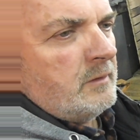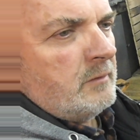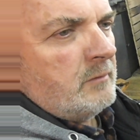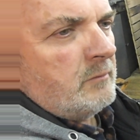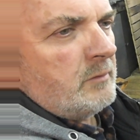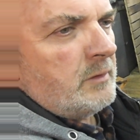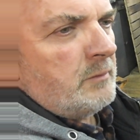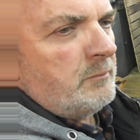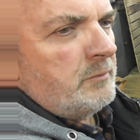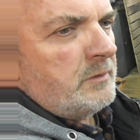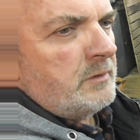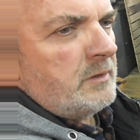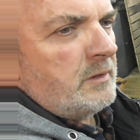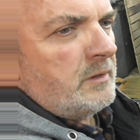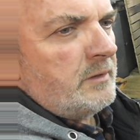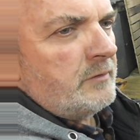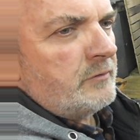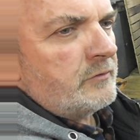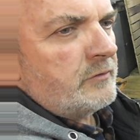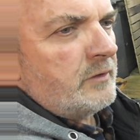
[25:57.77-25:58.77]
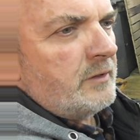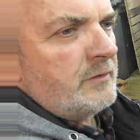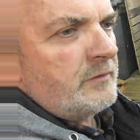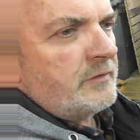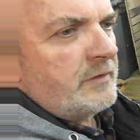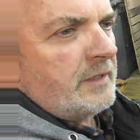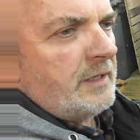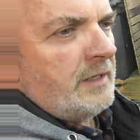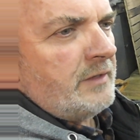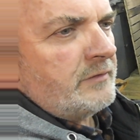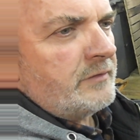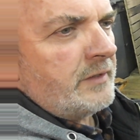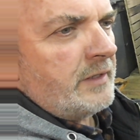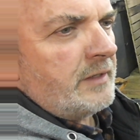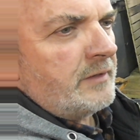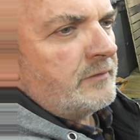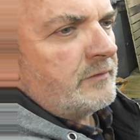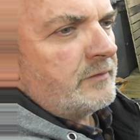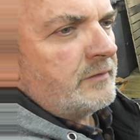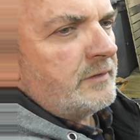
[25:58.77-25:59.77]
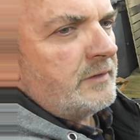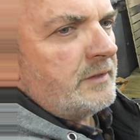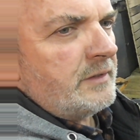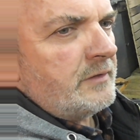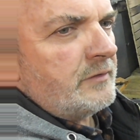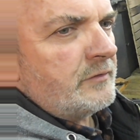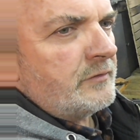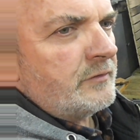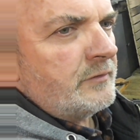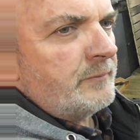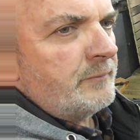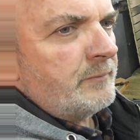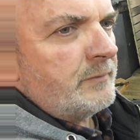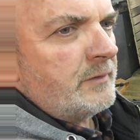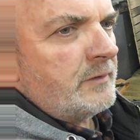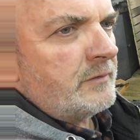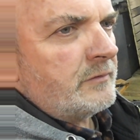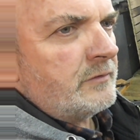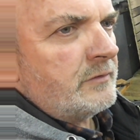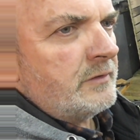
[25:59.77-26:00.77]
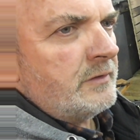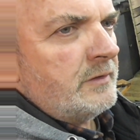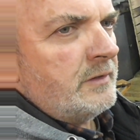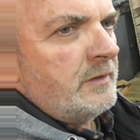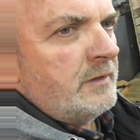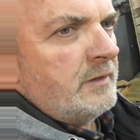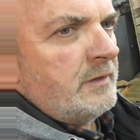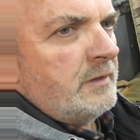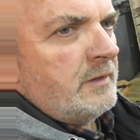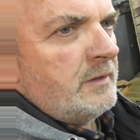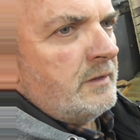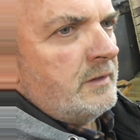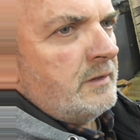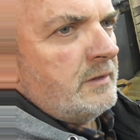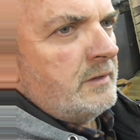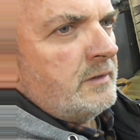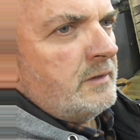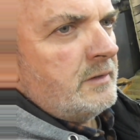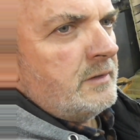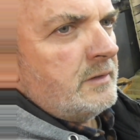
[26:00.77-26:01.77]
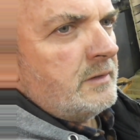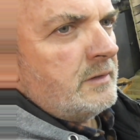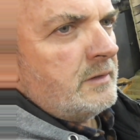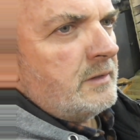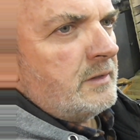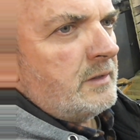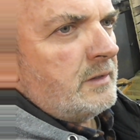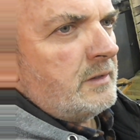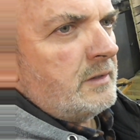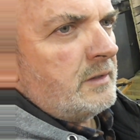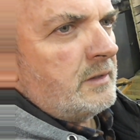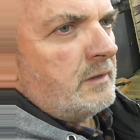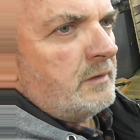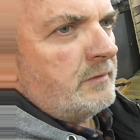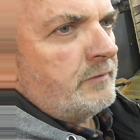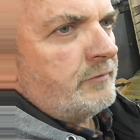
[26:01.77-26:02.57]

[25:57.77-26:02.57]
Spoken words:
What I'm kind of trying to get at is that I